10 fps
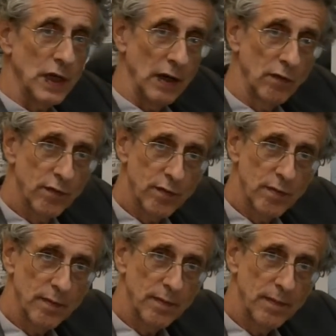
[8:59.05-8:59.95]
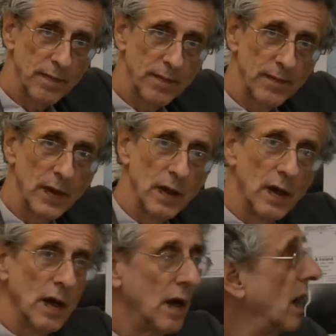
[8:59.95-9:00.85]
south
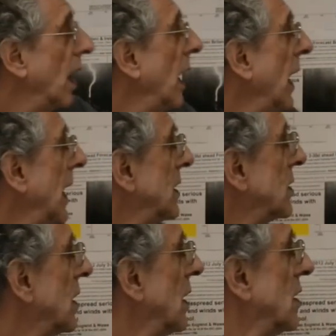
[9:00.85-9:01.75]
and